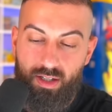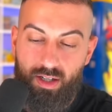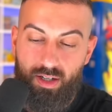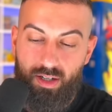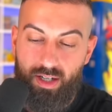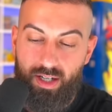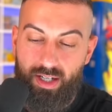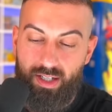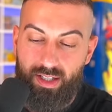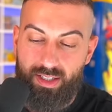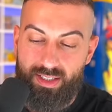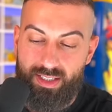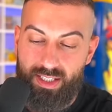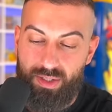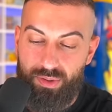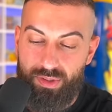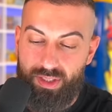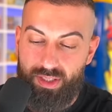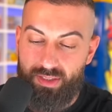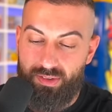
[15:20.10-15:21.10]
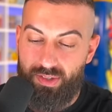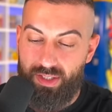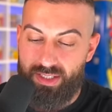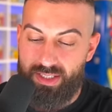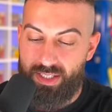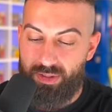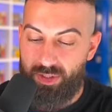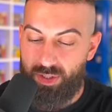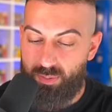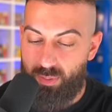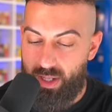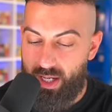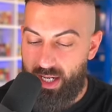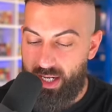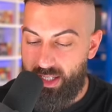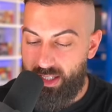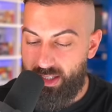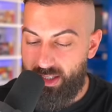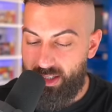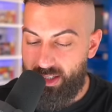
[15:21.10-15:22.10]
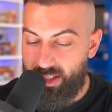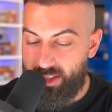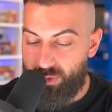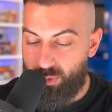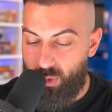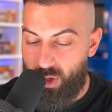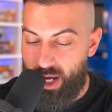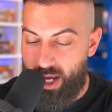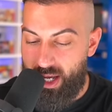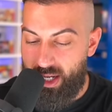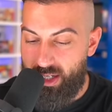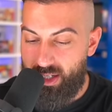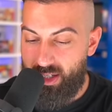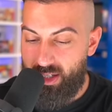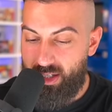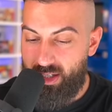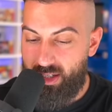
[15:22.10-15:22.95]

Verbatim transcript: Okay, let's see what let's see what's behind it. It's red.